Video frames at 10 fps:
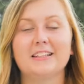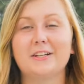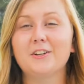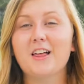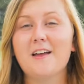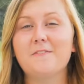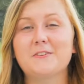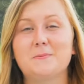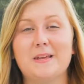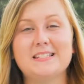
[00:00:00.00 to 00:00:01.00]
Litter Life
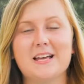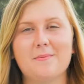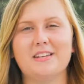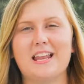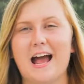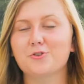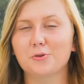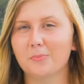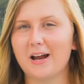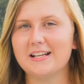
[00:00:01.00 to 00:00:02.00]
speeds up the
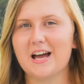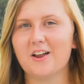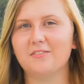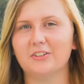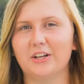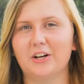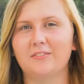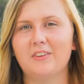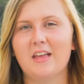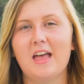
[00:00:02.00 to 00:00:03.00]
natural breakdown of litter